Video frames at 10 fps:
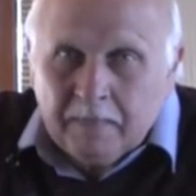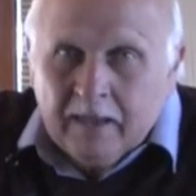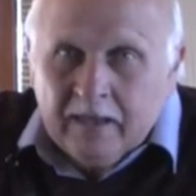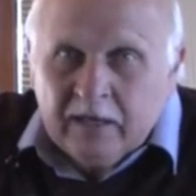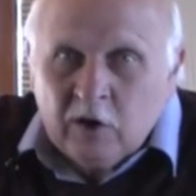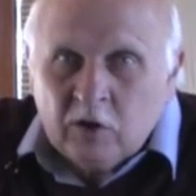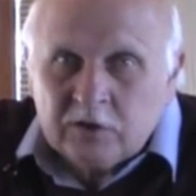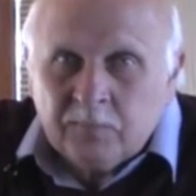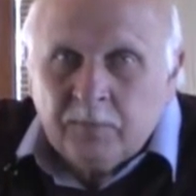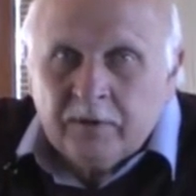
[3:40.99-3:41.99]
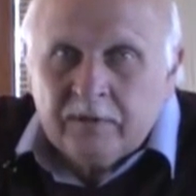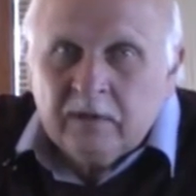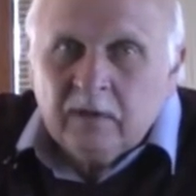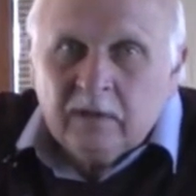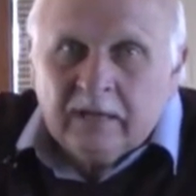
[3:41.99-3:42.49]
You can also put
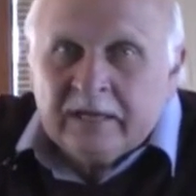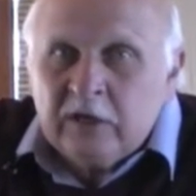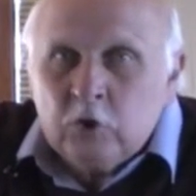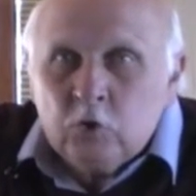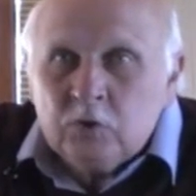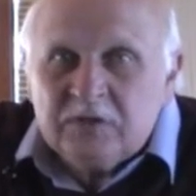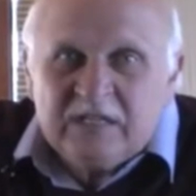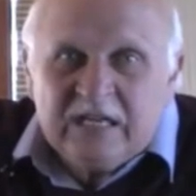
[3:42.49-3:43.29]
like used